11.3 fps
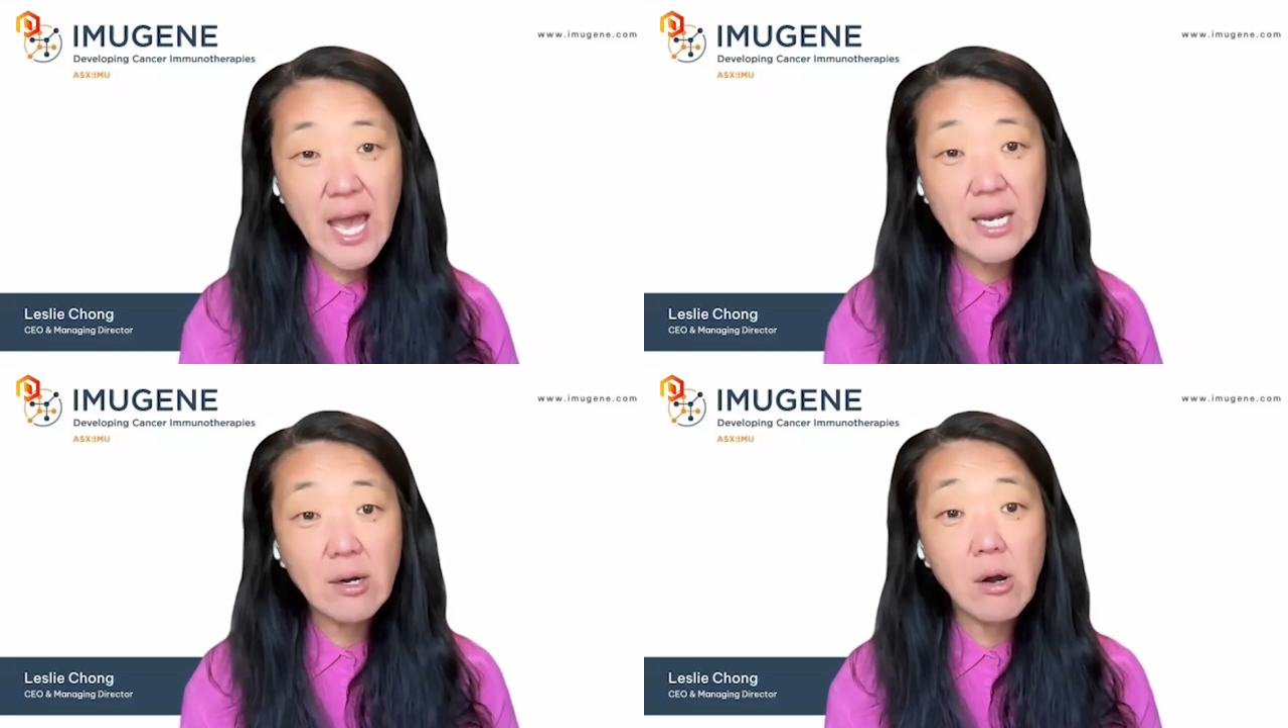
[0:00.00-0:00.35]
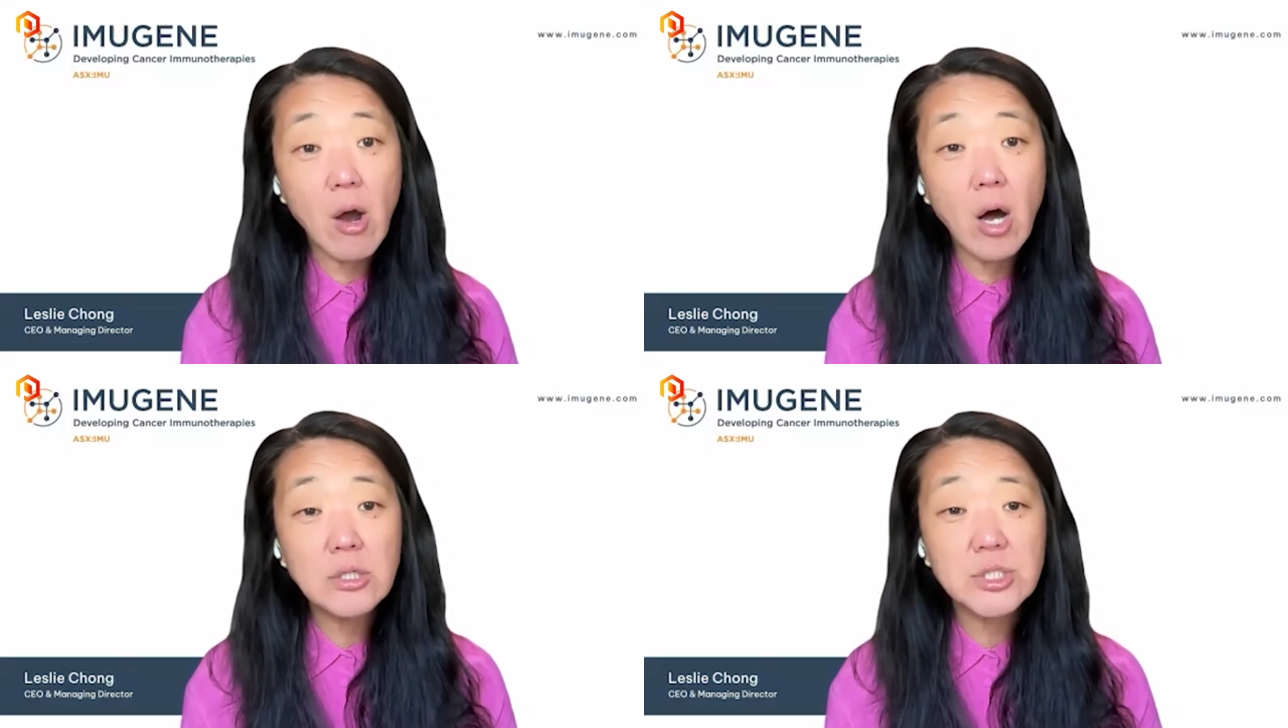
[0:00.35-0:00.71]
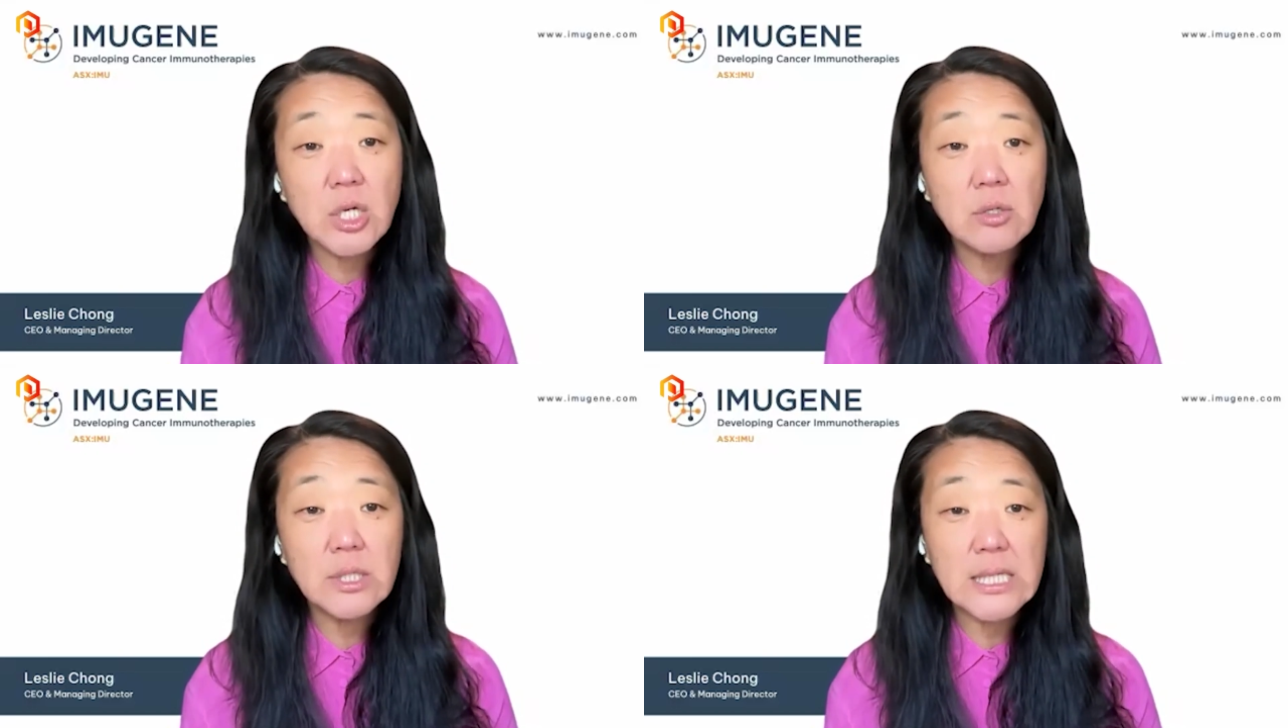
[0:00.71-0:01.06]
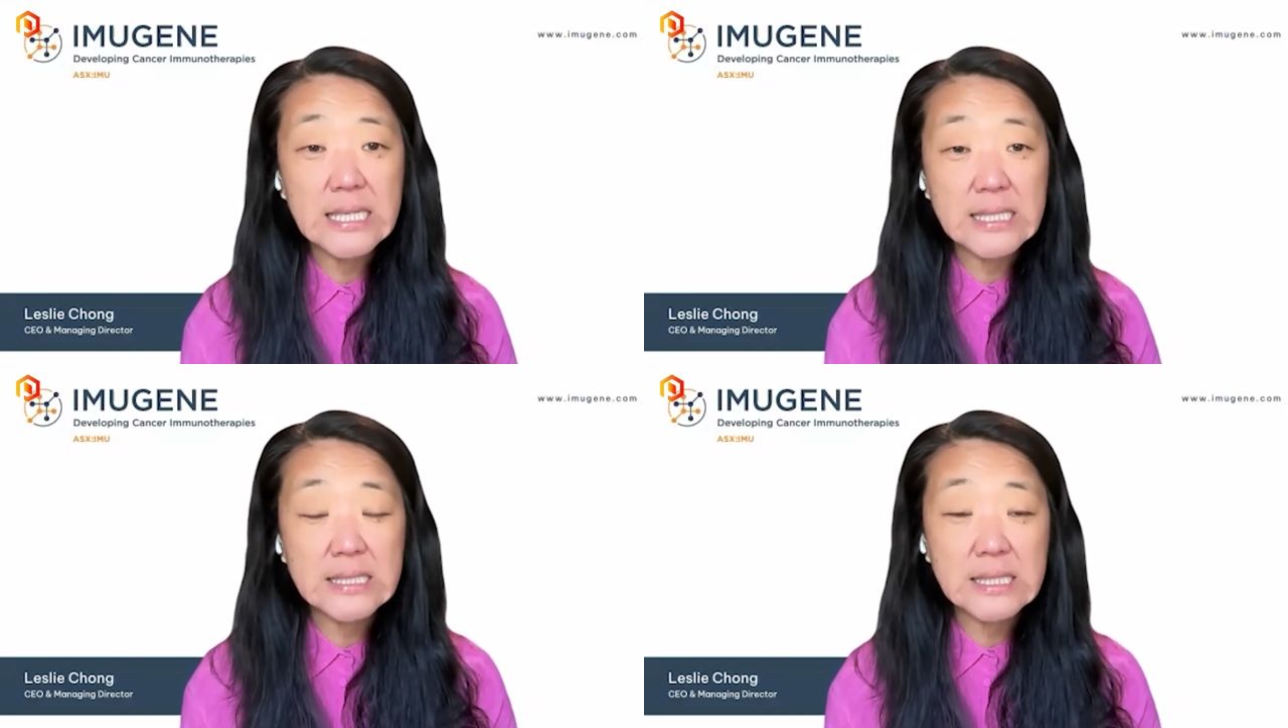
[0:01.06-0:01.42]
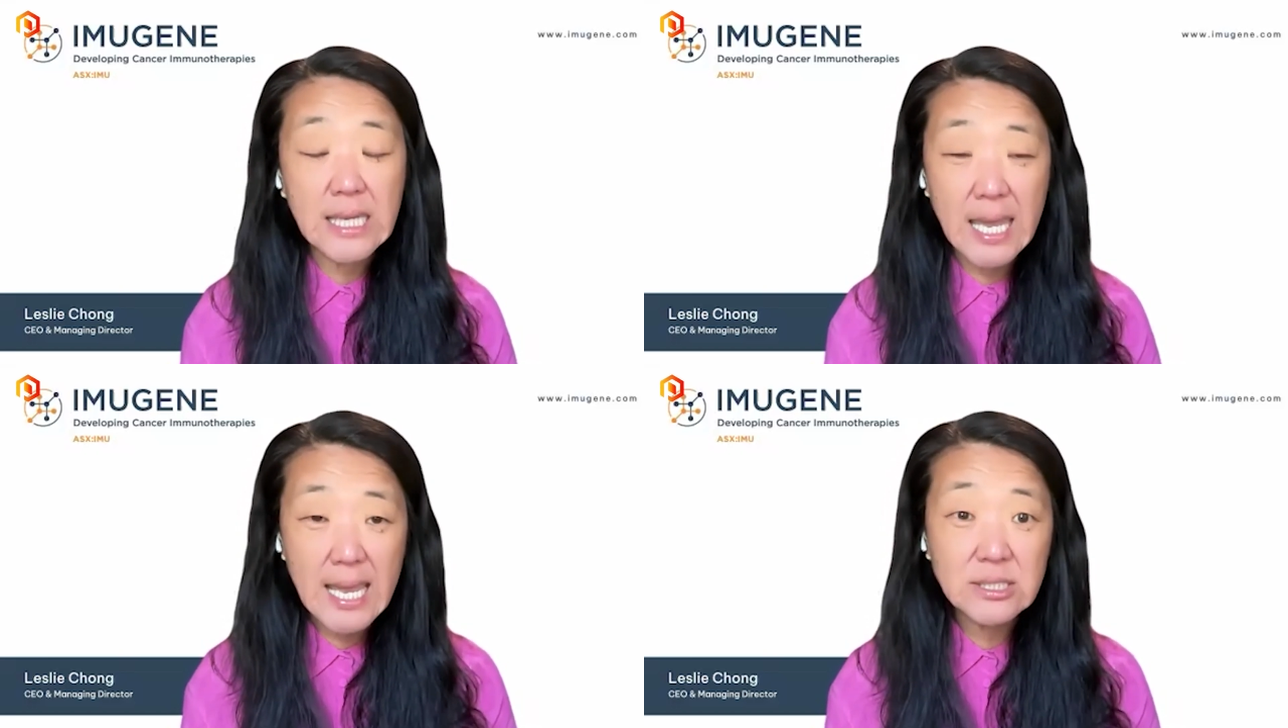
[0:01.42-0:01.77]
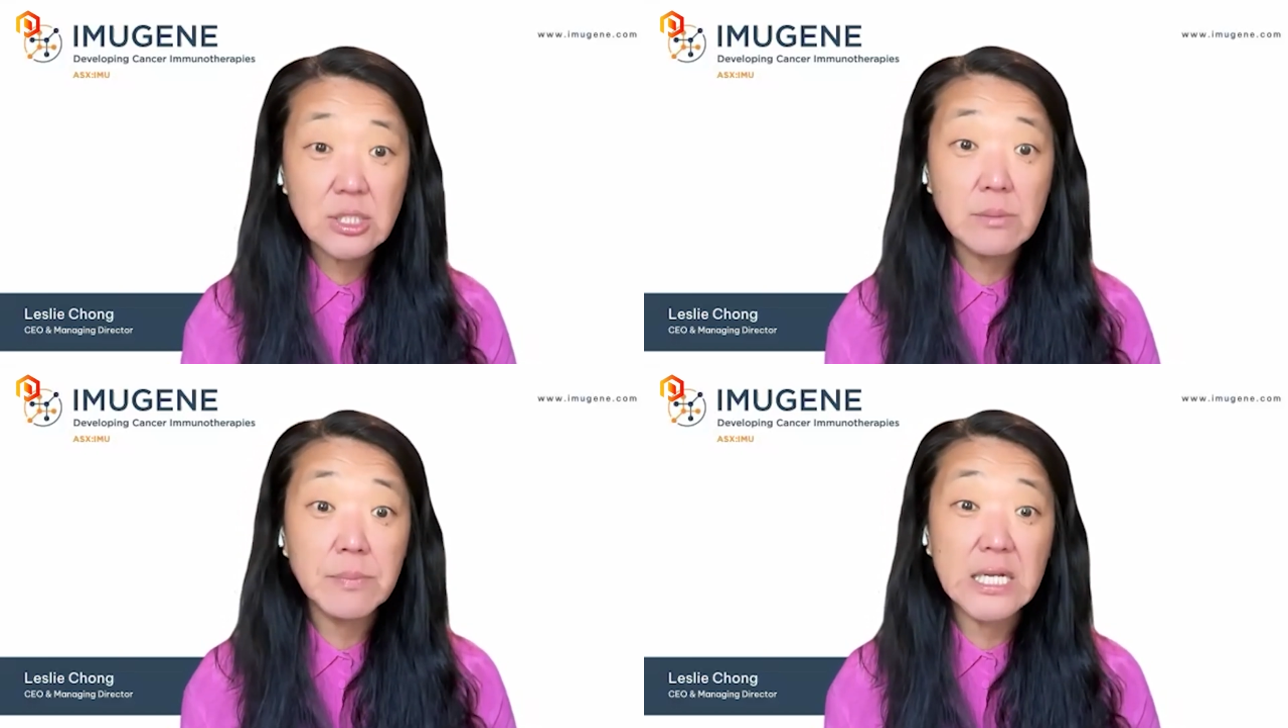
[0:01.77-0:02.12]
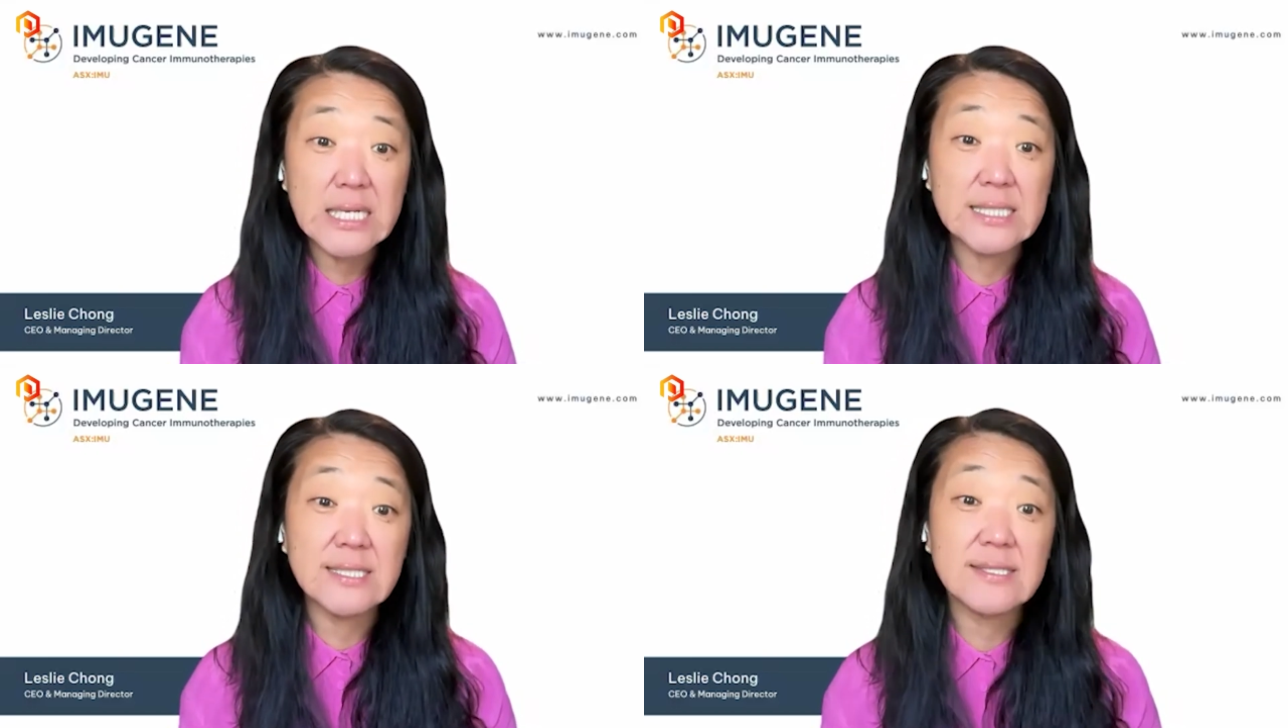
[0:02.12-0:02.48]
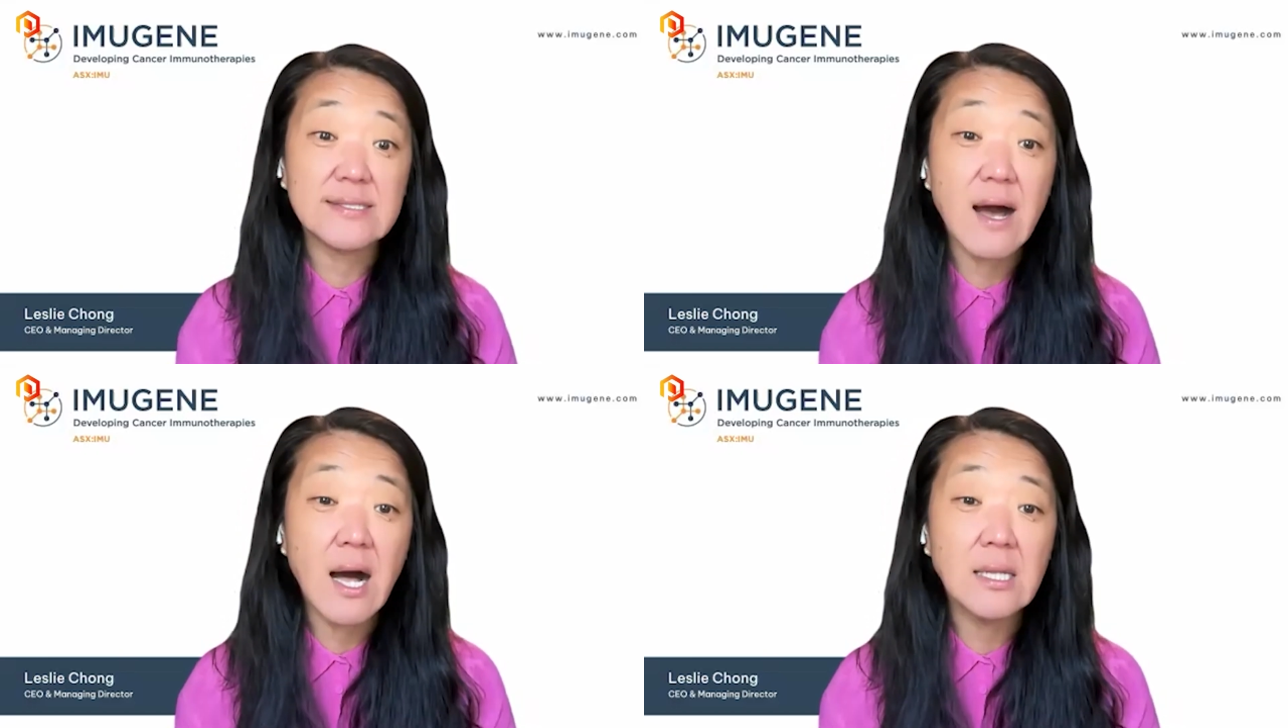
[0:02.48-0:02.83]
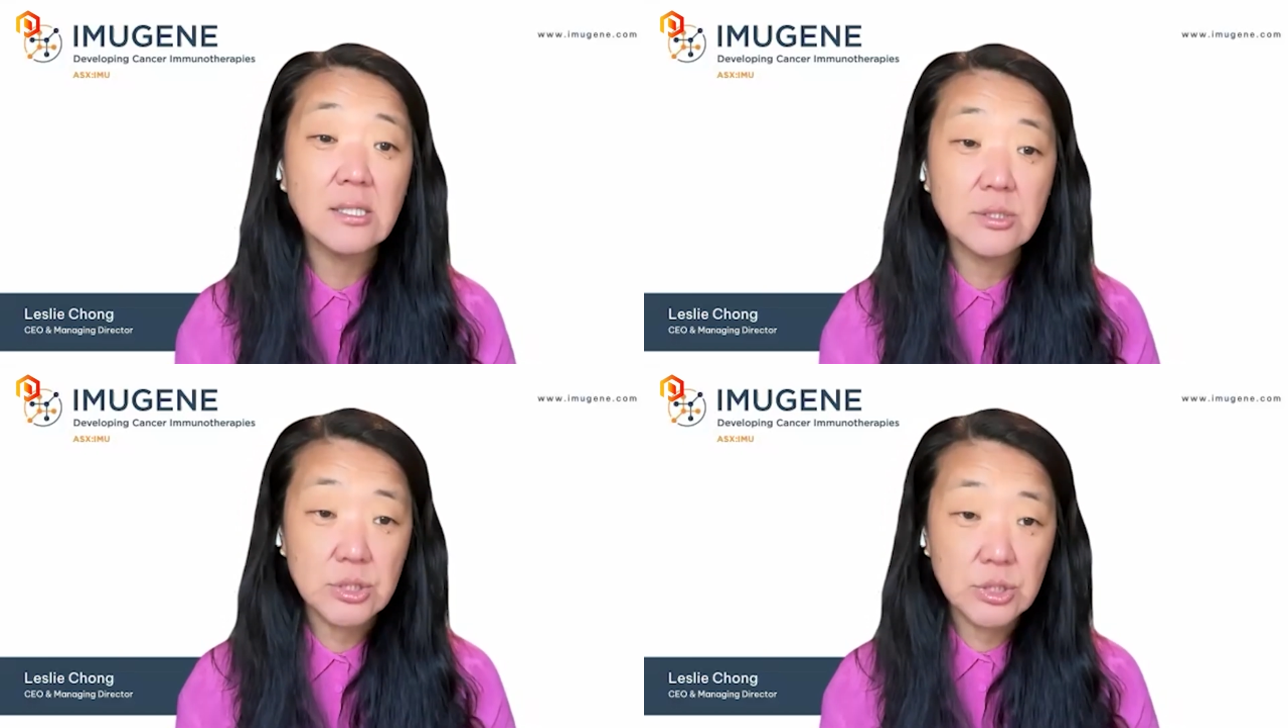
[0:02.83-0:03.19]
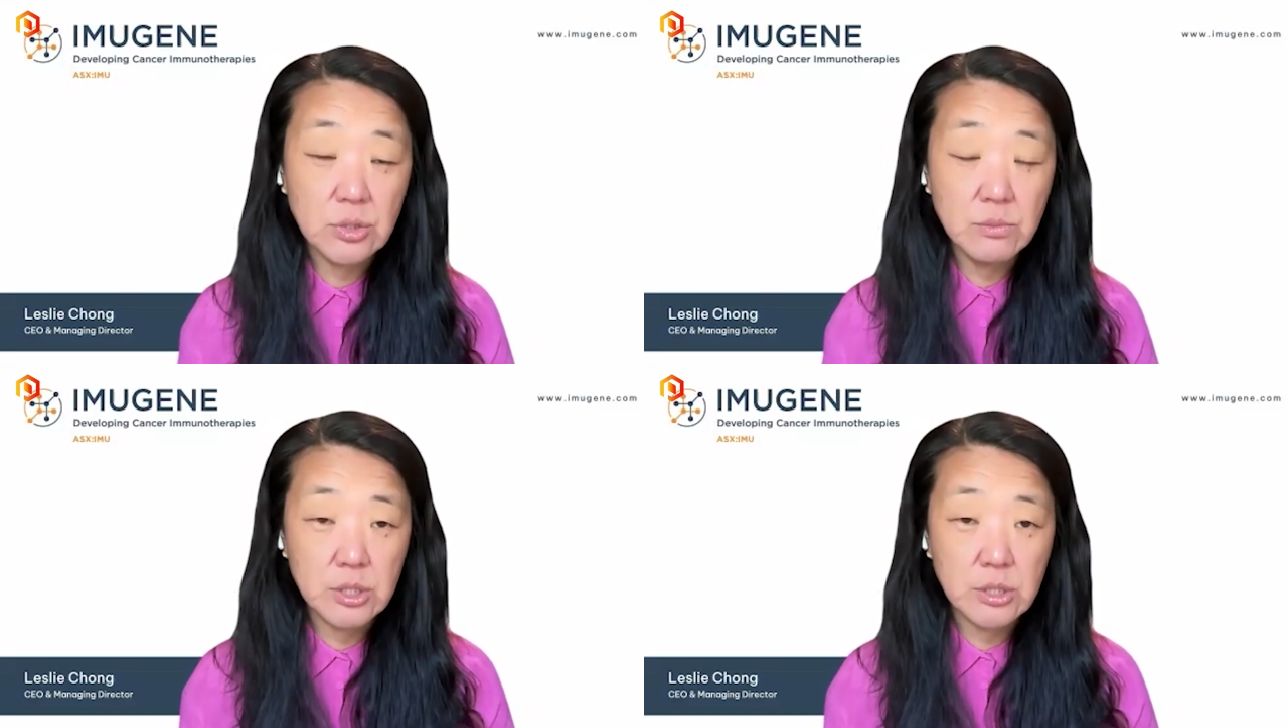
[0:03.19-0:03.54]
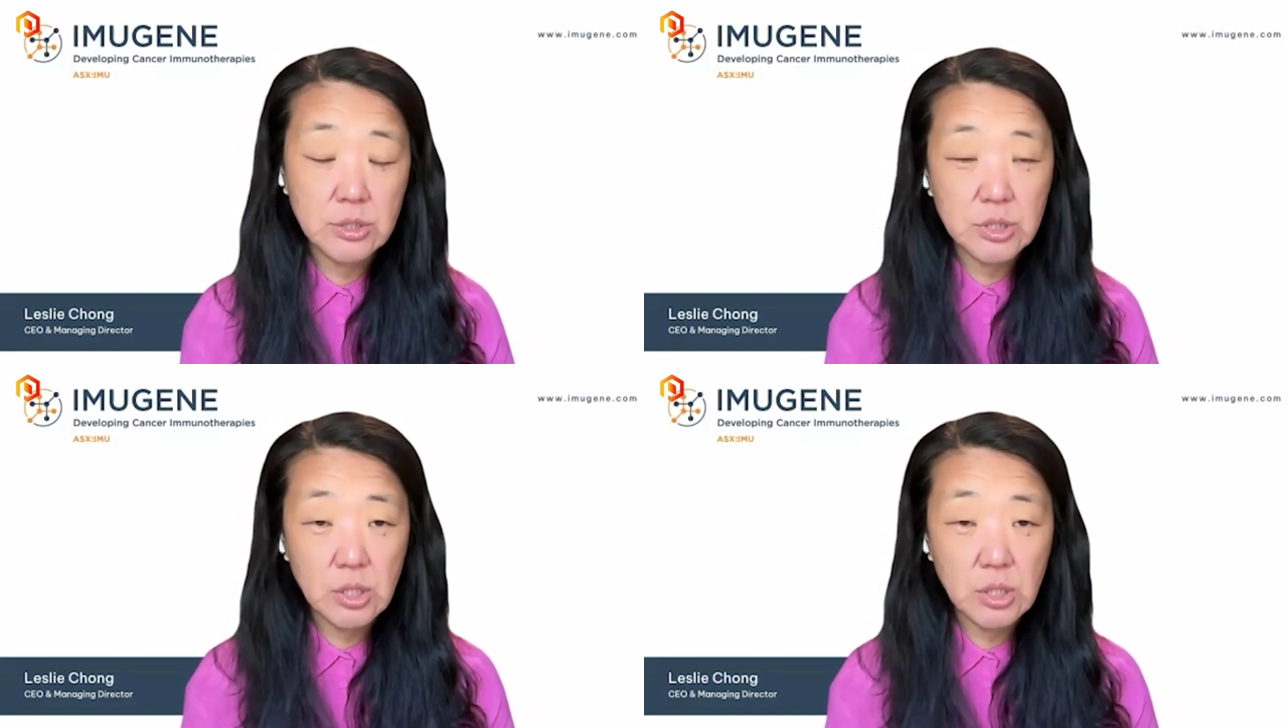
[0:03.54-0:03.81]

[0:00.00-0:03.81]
that are also in cancer, but in solid tumors.